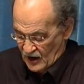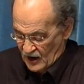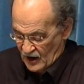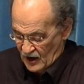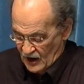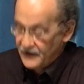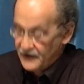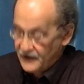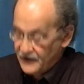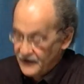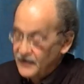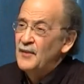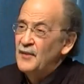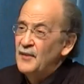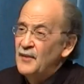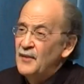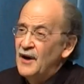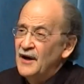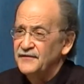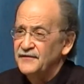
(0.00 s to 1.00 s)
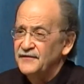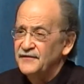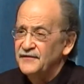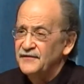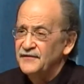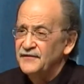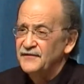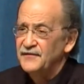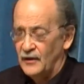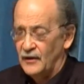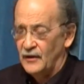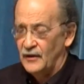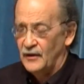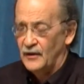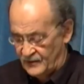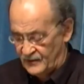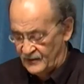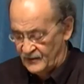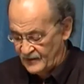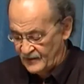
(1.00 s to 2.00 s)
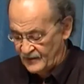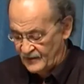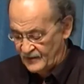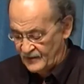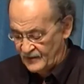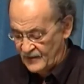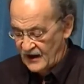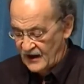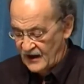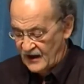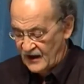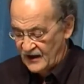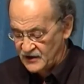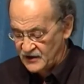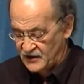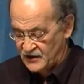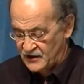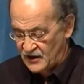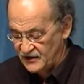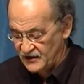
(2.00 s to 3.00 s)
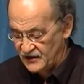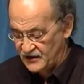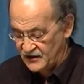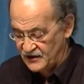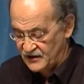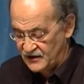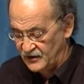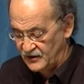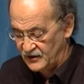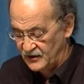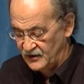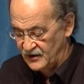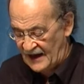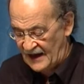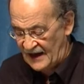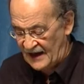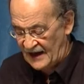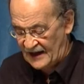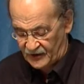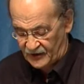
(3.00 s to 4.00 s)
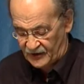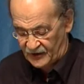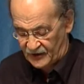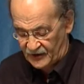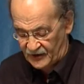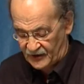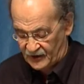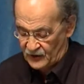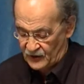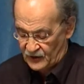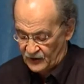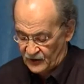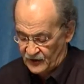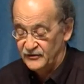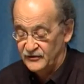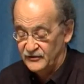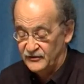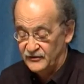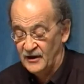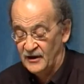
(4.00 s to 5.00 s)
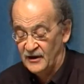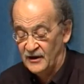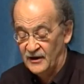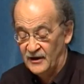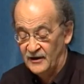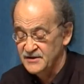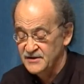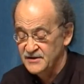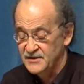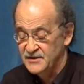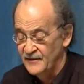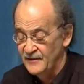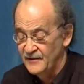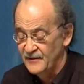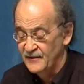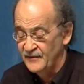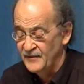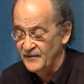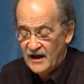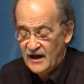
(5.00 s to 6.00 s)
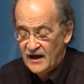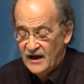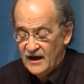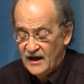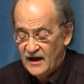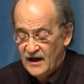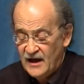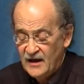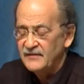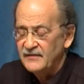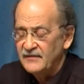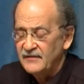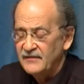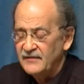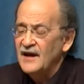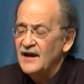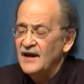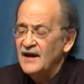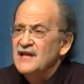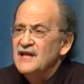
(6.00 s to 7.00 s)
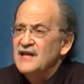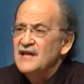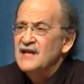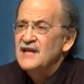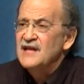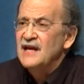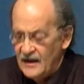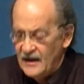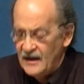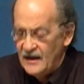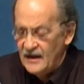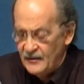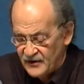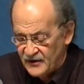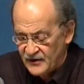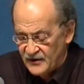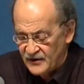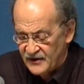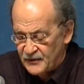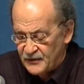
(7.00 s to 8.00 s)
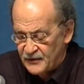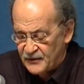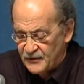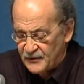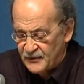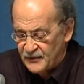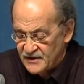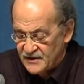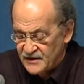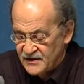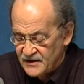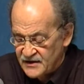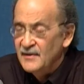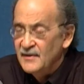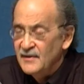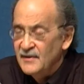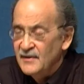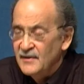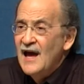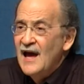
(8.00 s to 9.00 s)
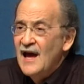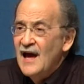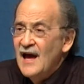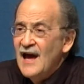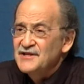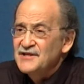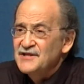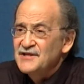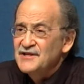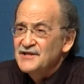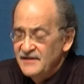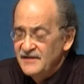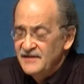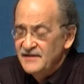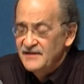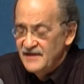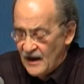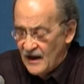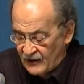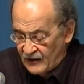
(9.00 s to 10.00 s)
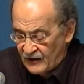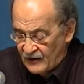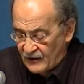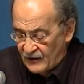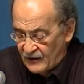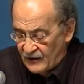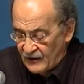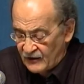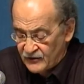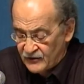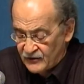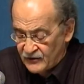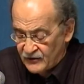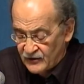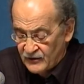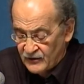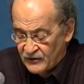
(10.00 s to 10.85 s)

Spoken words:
The commodity form is constituted by labor, according to Marx. He maintains that labor in capitalism has a double character.